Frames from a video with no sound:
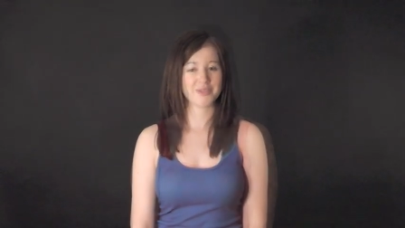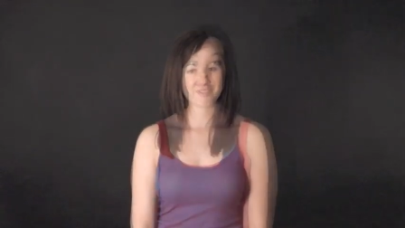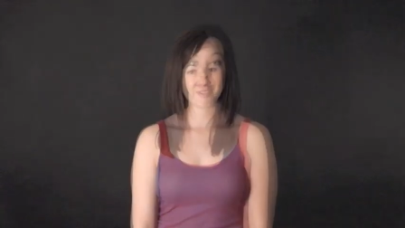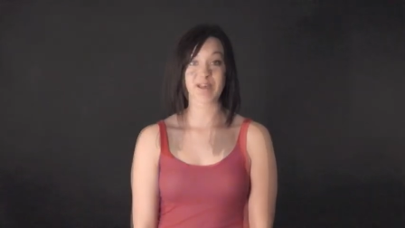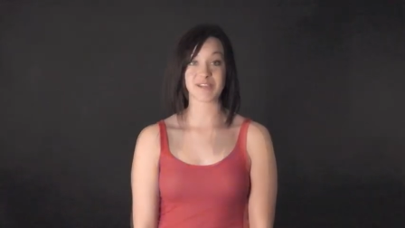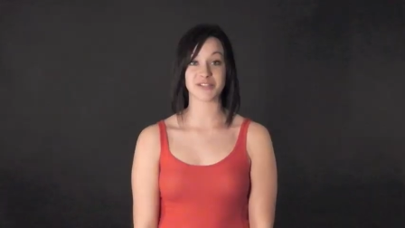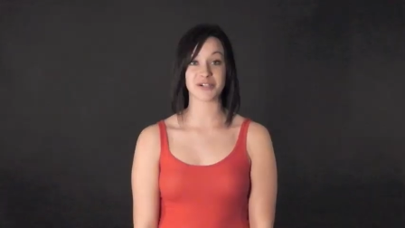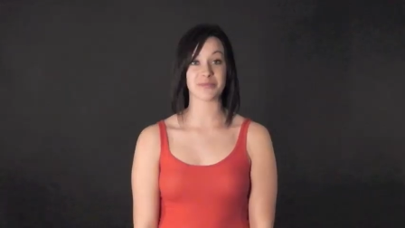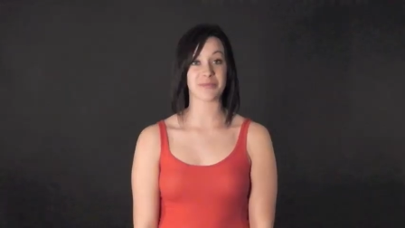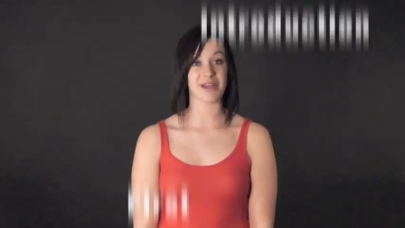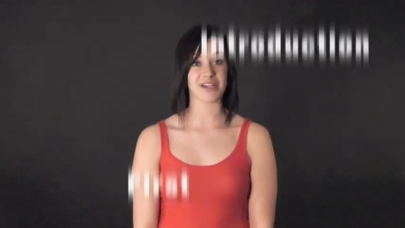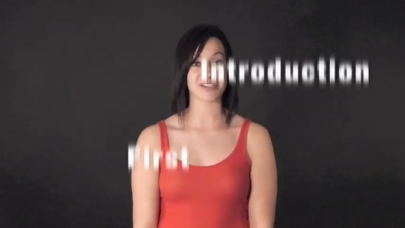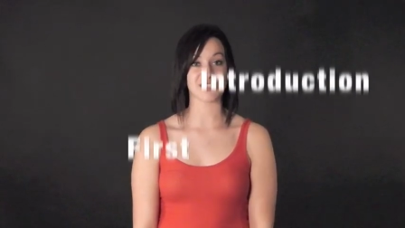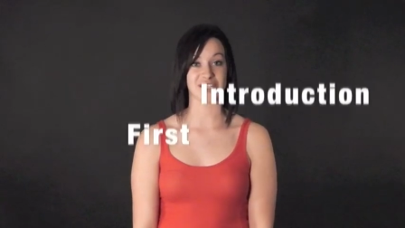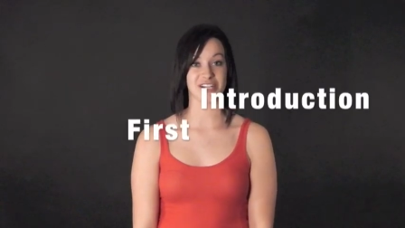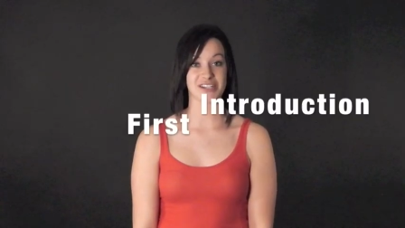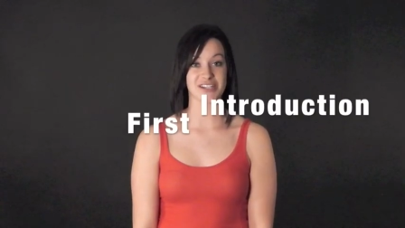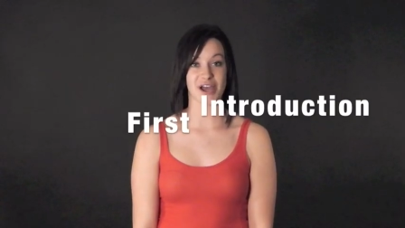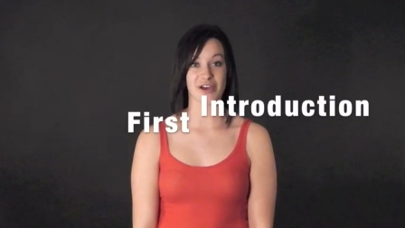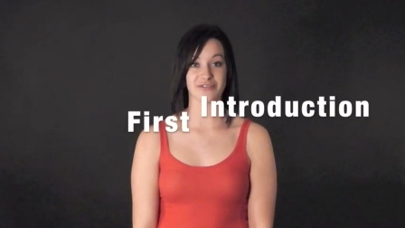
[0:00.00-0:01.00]

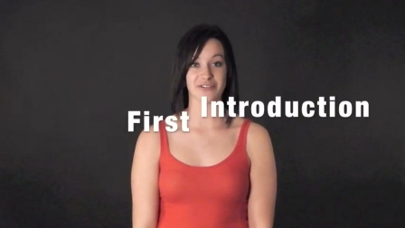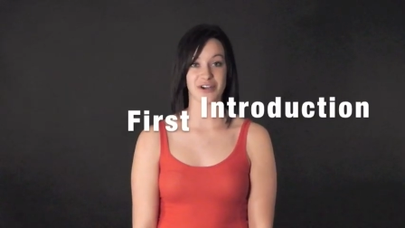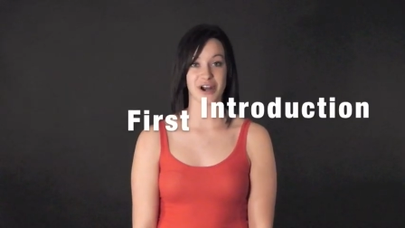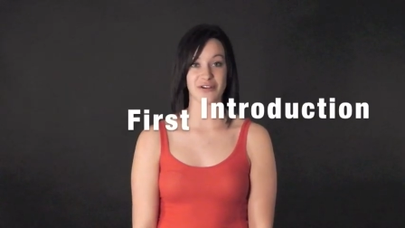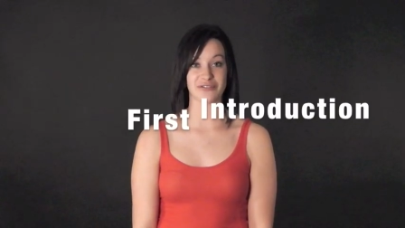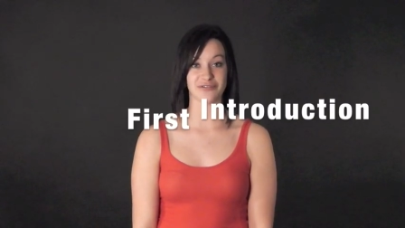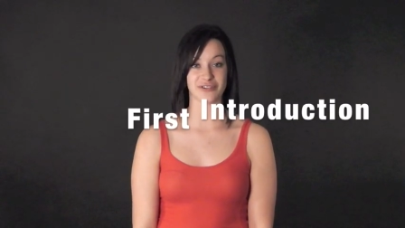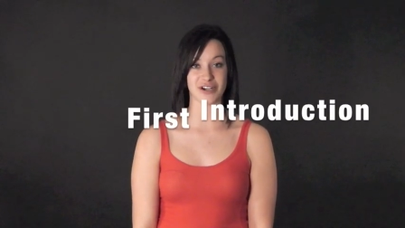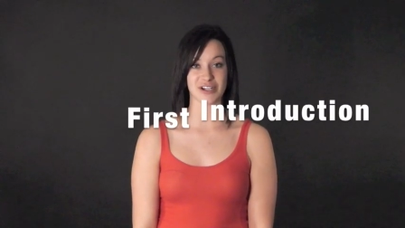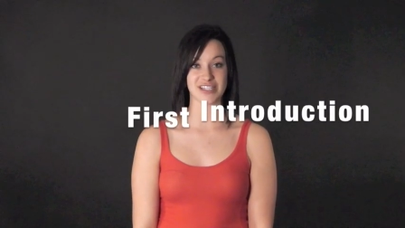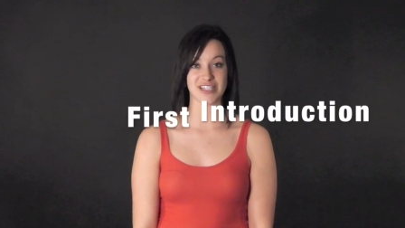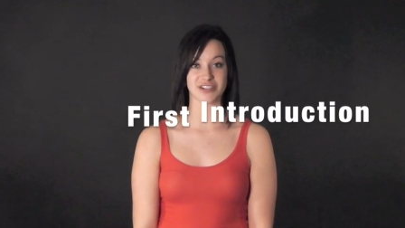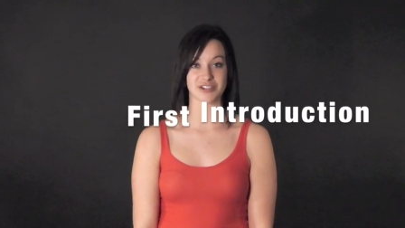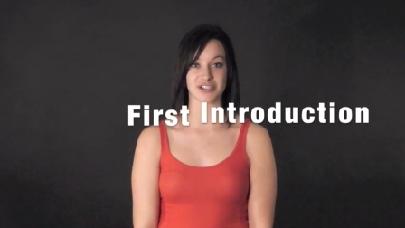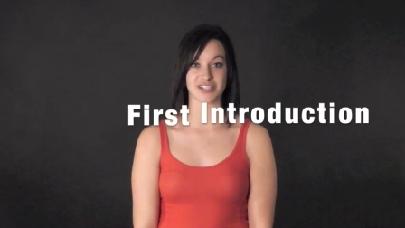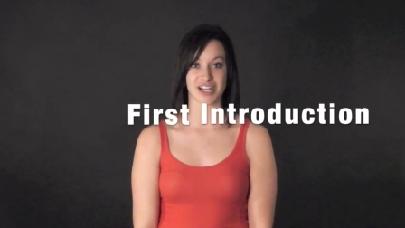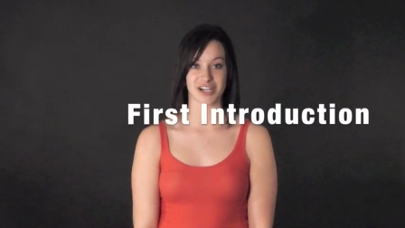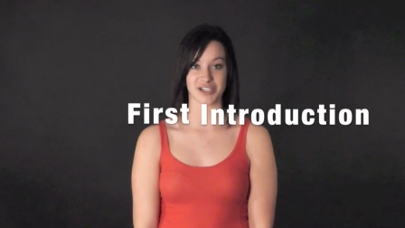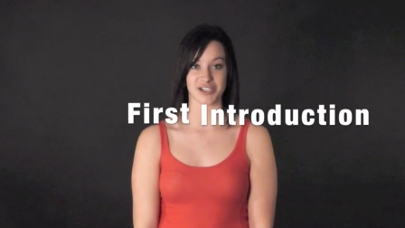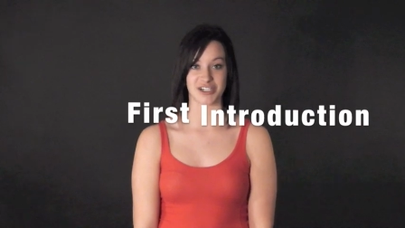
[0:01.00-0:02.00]
Masturbation is often our first
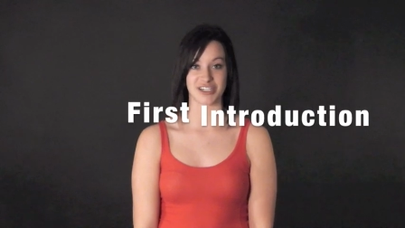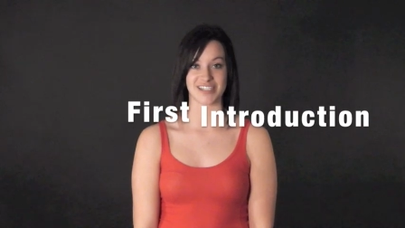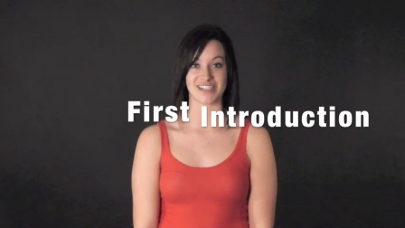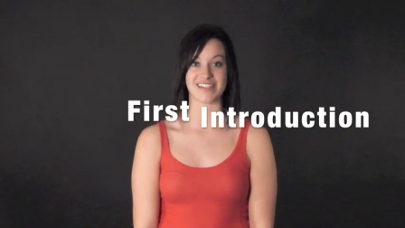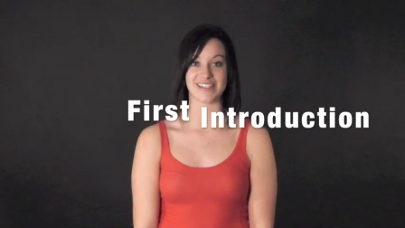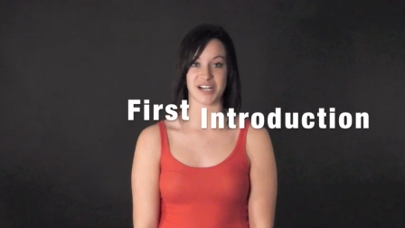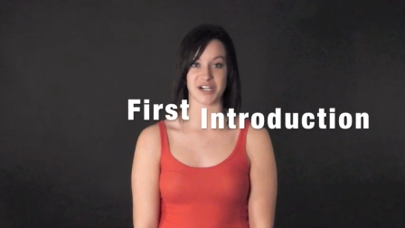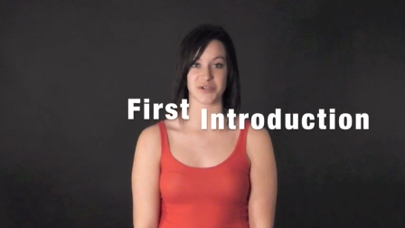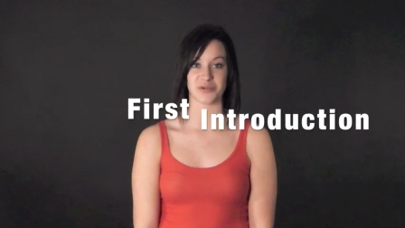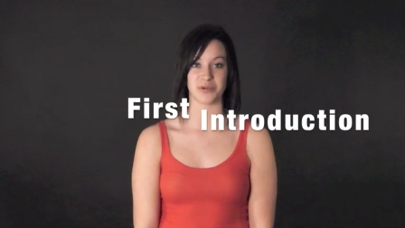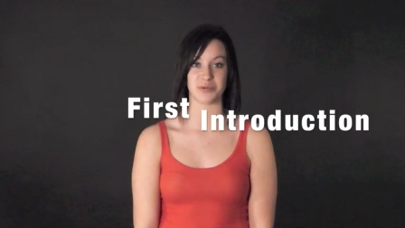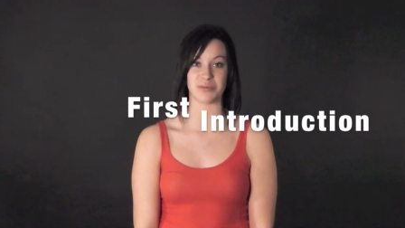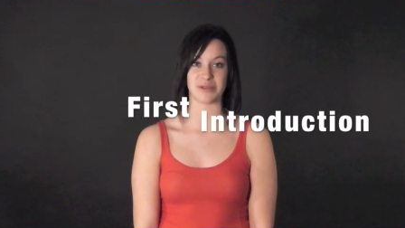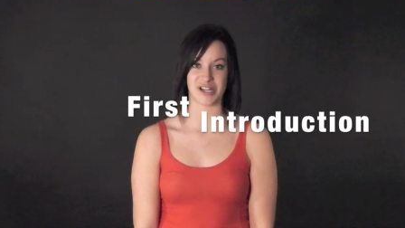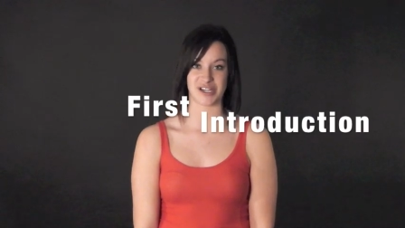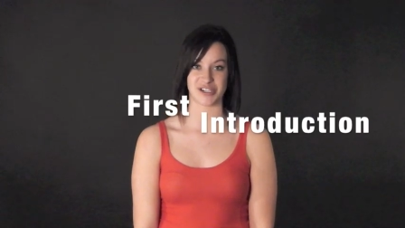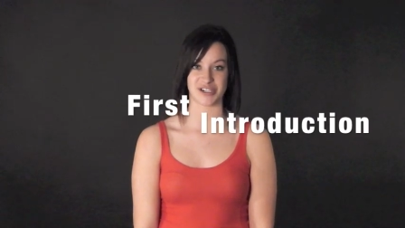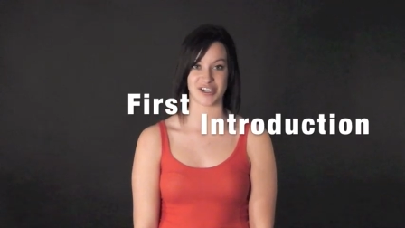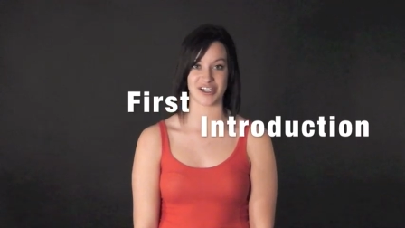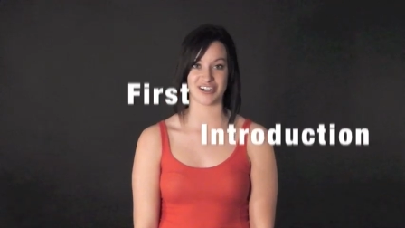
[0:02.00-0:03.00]
introduction to sexual
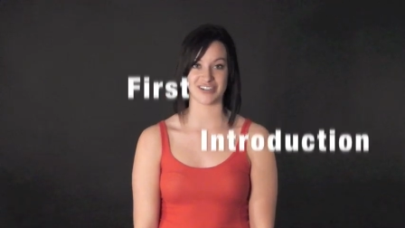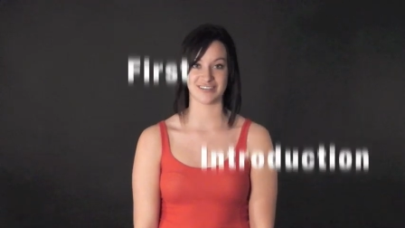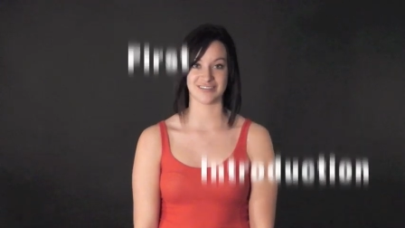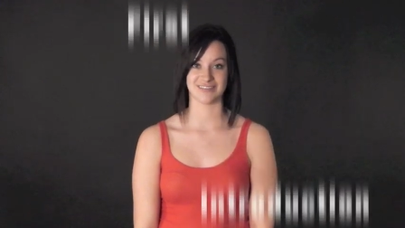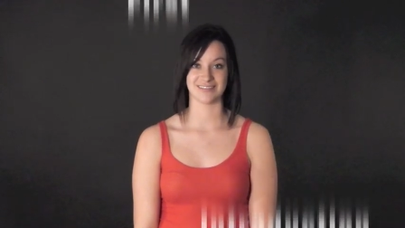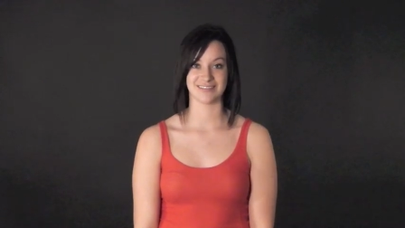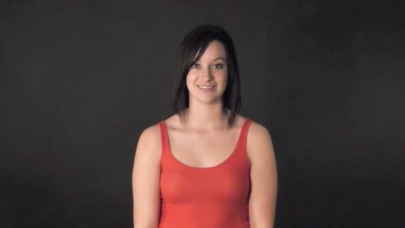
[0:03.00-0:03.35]
pleasure.